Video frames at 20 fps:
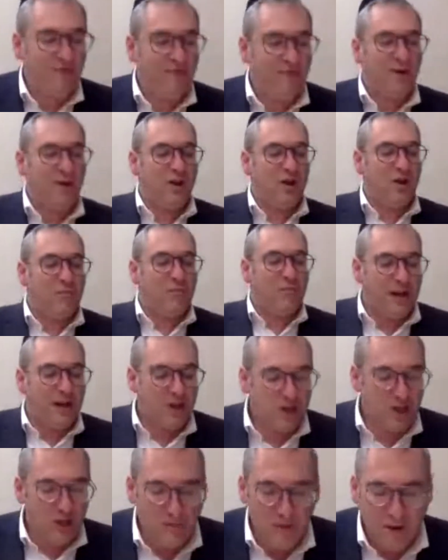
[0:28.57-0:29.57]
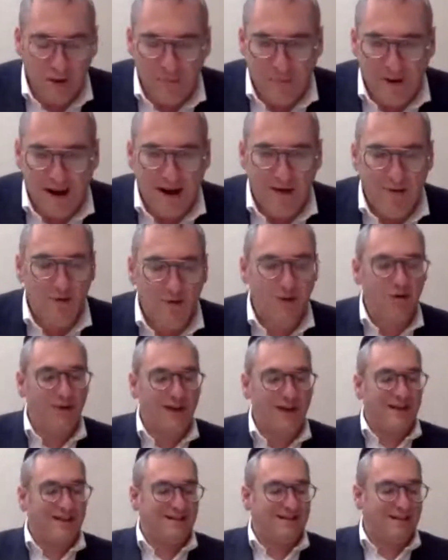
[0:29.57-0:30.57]
Vayomer Hashem al Paro,
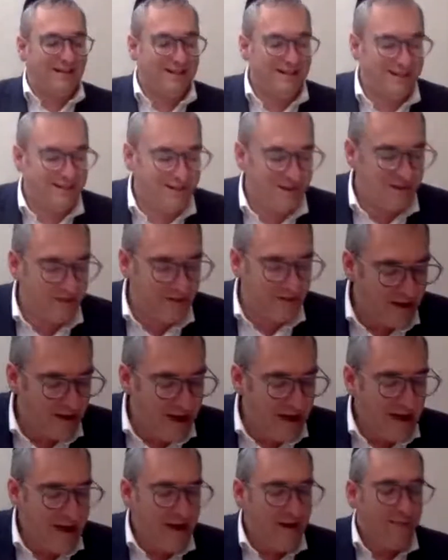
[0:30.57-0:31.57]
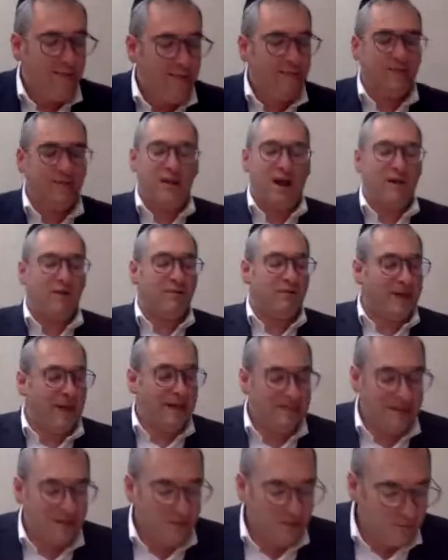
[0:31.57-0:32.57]
God says to
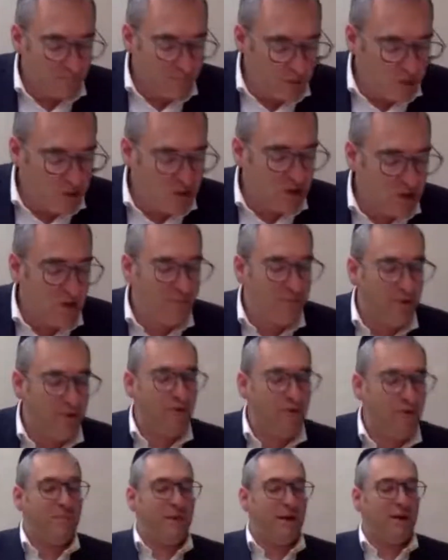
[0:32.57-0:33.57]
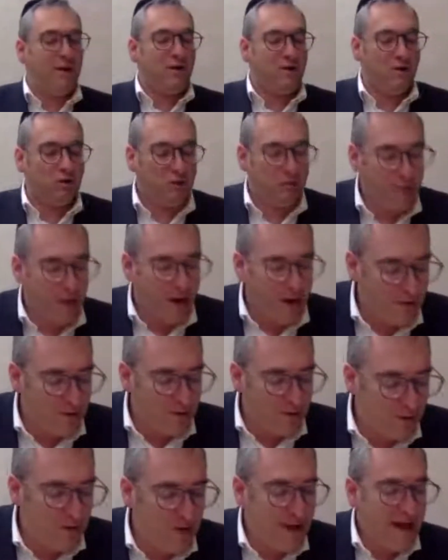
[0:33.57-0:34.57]
Moshe, Bo al Paro, go to
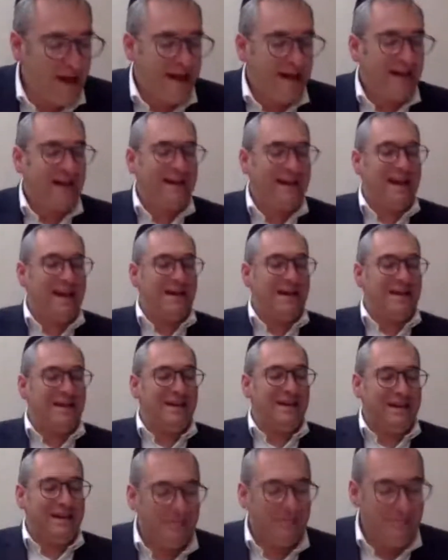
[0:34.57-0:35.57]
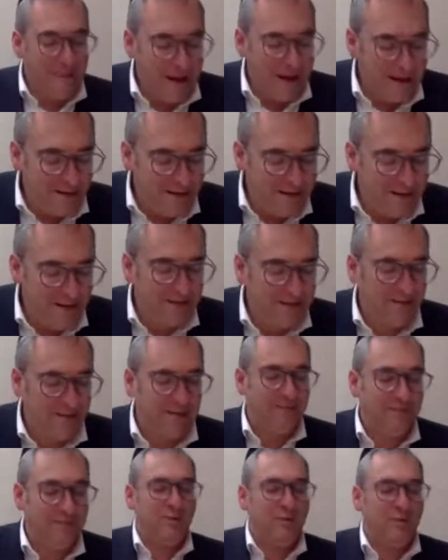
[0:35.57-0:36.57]
Paro, ki ani hichbareti es
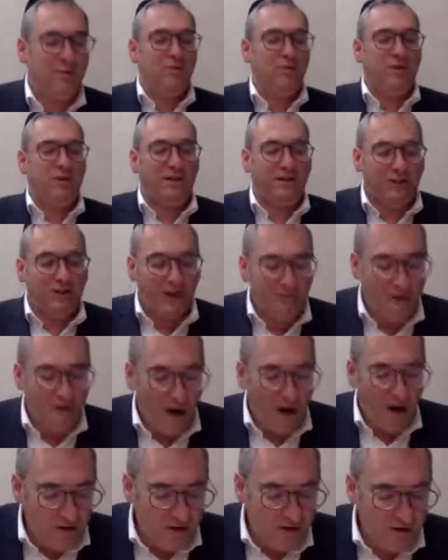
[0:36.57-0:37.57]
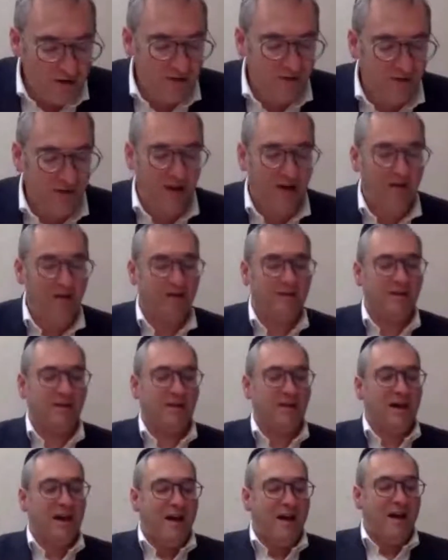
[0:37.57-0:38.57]
libo, because I have hardened his heart,
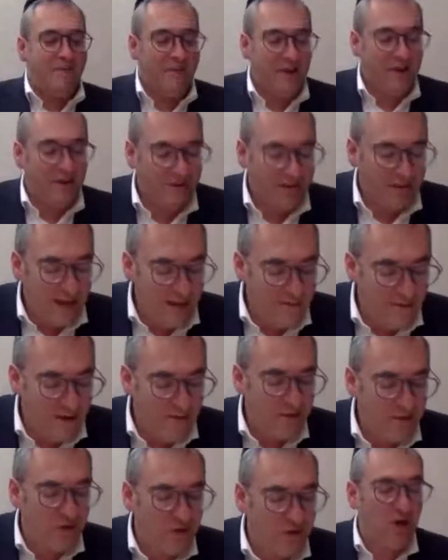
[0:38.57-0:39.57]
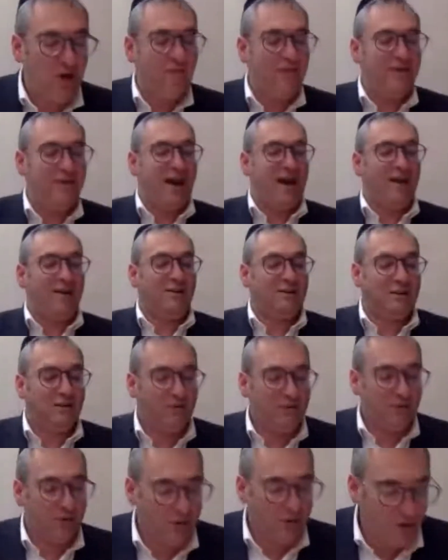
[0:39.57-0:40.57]
ve'eslev avodav, and the hearts
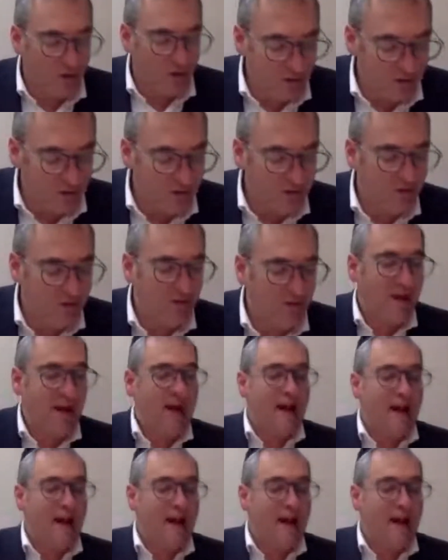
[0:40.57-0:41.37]
of his servants.